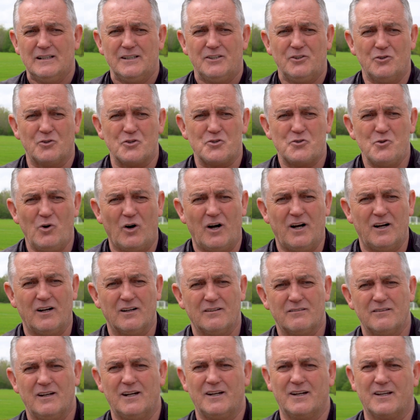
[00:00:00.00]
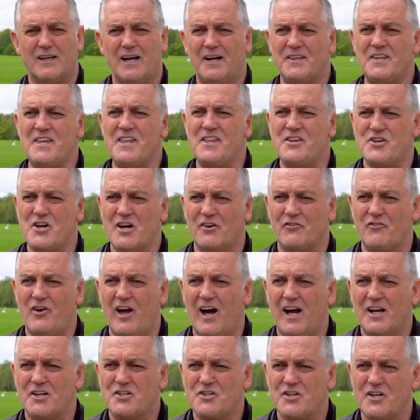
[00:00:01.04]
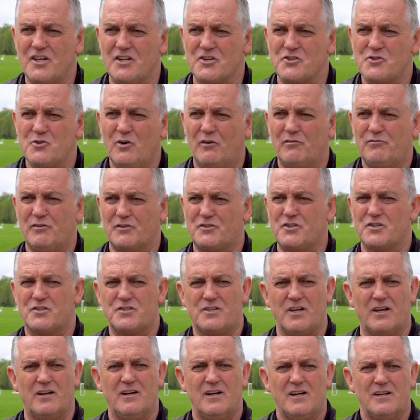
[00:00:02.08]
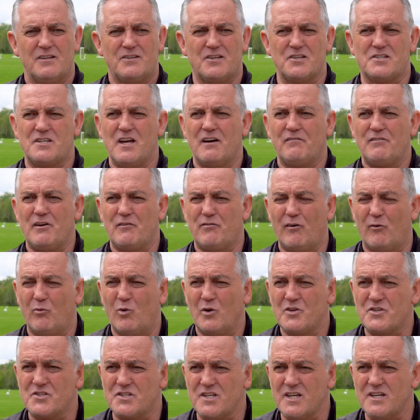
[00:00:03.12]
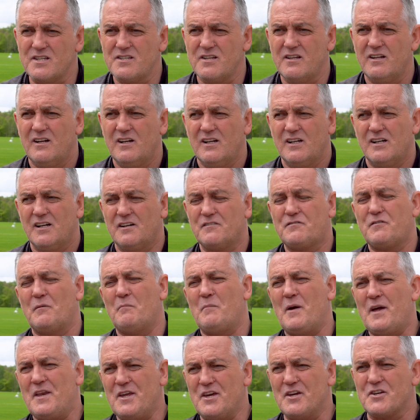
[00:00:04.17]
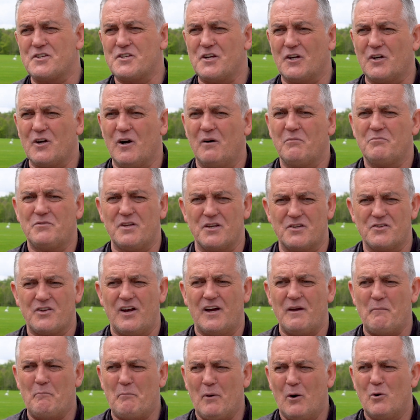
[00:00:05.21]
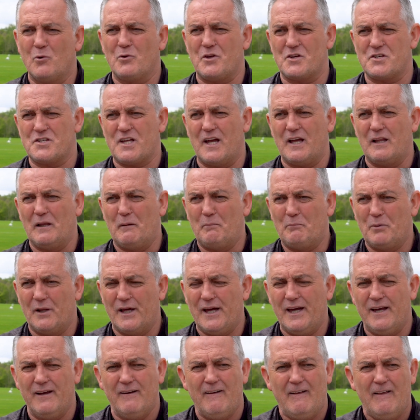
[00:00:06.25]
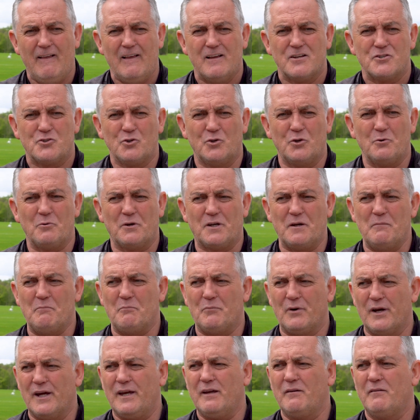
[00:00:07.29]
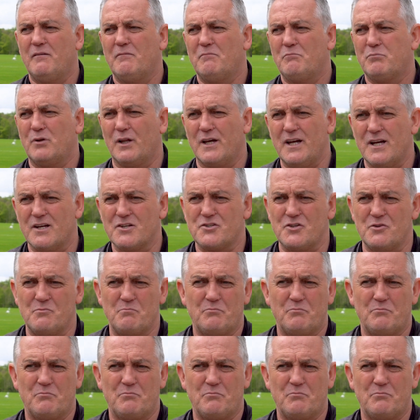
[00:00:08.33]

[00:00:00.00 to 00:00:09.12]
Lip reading: it's not a knee-jerk reaction. It's not for just to serve you for one season. It's for many years to come, to try and build a style of play so that we can bring players and